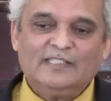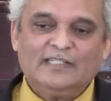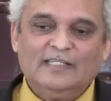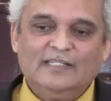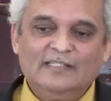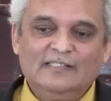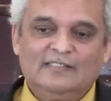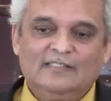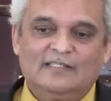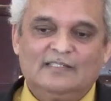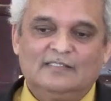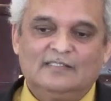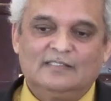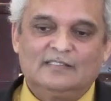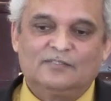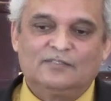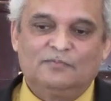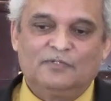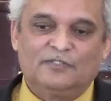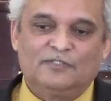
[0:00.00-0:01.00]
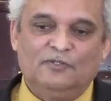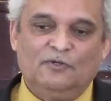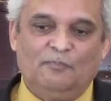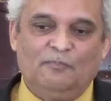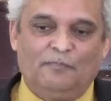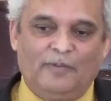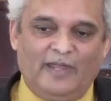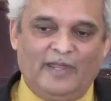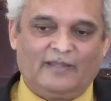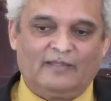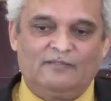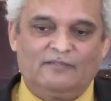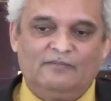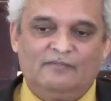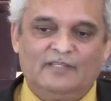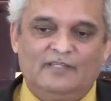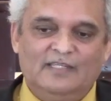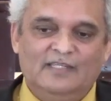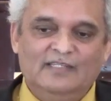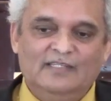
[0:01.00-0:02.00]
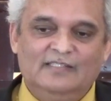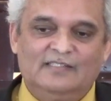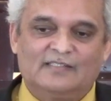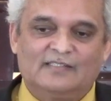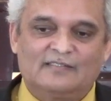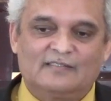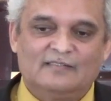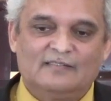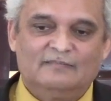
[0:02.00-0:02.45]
entrance with your back to the east.